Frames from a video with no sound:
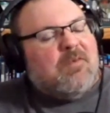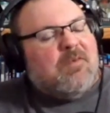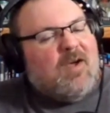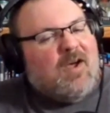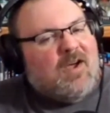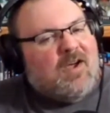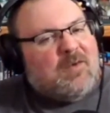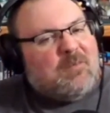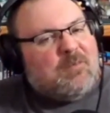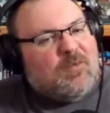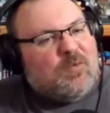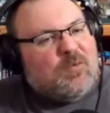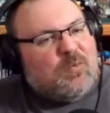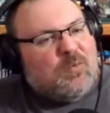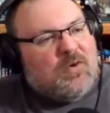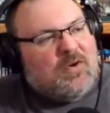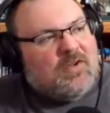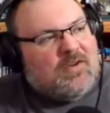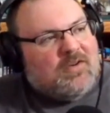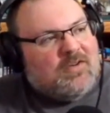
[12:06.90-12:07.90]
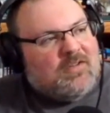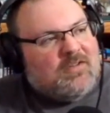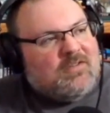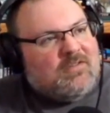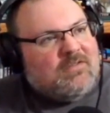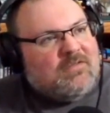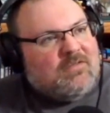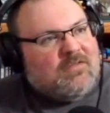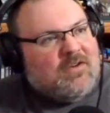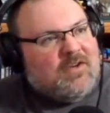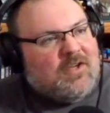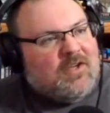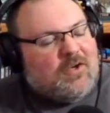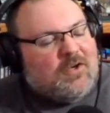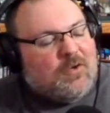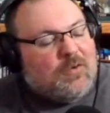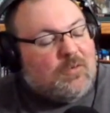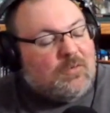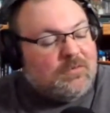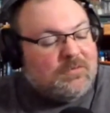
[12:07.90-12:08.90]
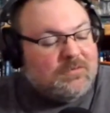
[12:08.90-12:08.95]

I am the one, Neo.